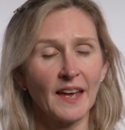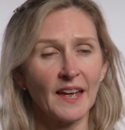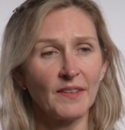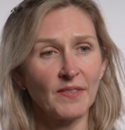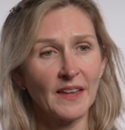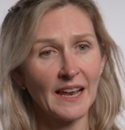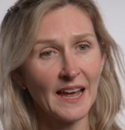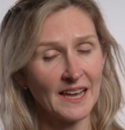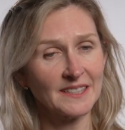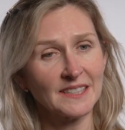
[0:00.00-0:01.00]
In the
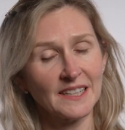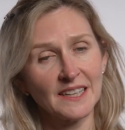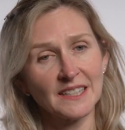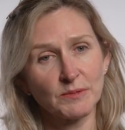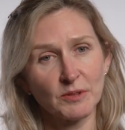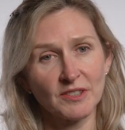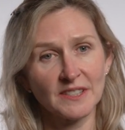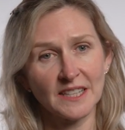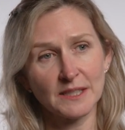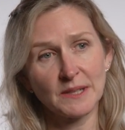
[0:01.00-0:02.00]
last case, which is
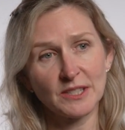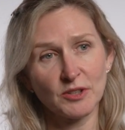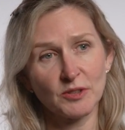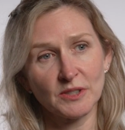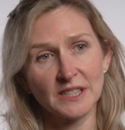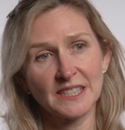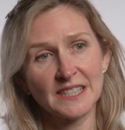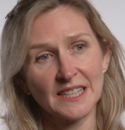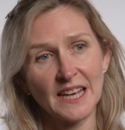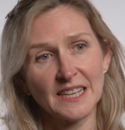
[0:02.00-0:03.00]
the
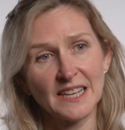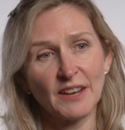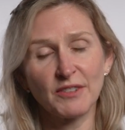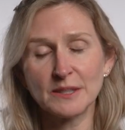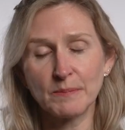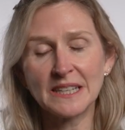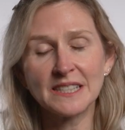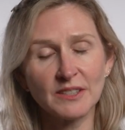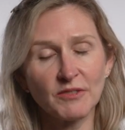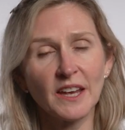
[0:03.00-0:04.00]
endometriosis, then if it's
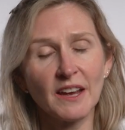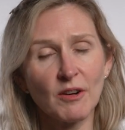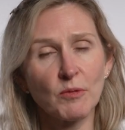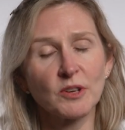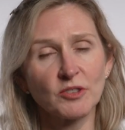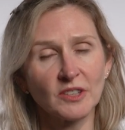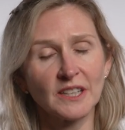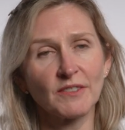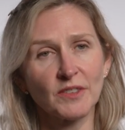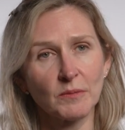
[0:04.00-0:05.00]
been severe, we should
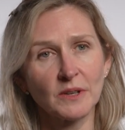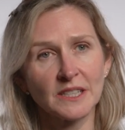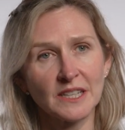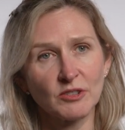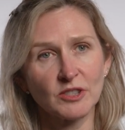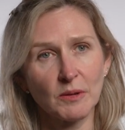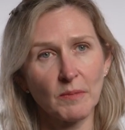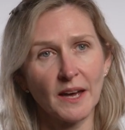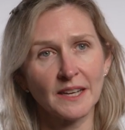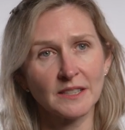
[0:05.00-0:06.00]
give them continuous
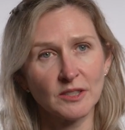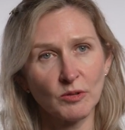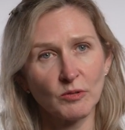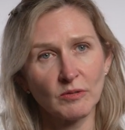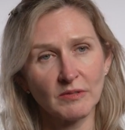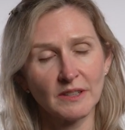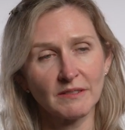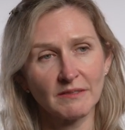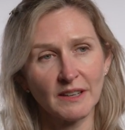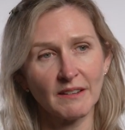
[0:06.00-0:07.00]
combined. So
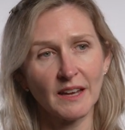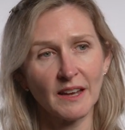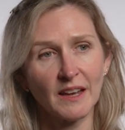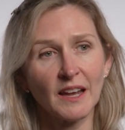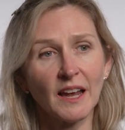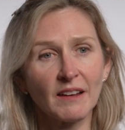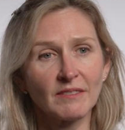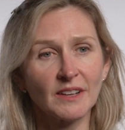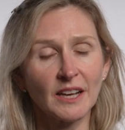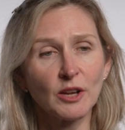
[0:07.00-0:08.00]

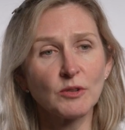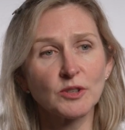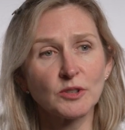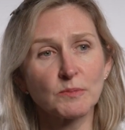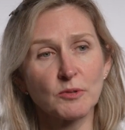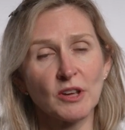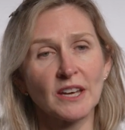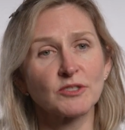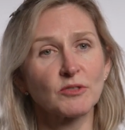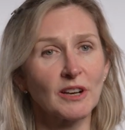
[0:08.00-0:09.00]
a low dose
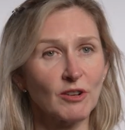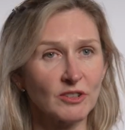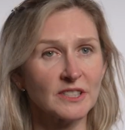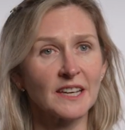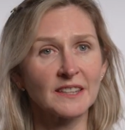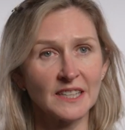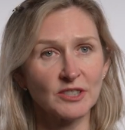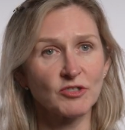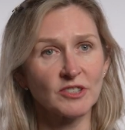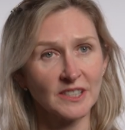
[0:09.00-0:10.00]
progesterone alongside the
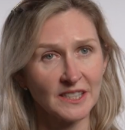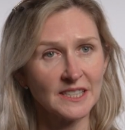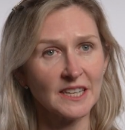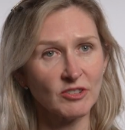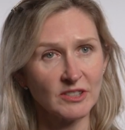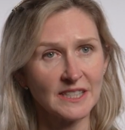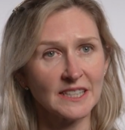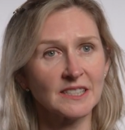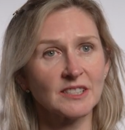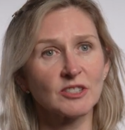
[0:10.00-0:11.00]
estrogen
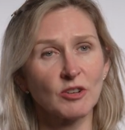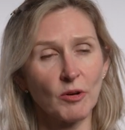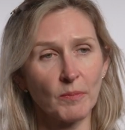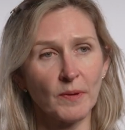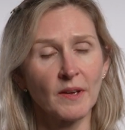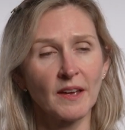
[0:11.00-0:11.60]
continuously to stop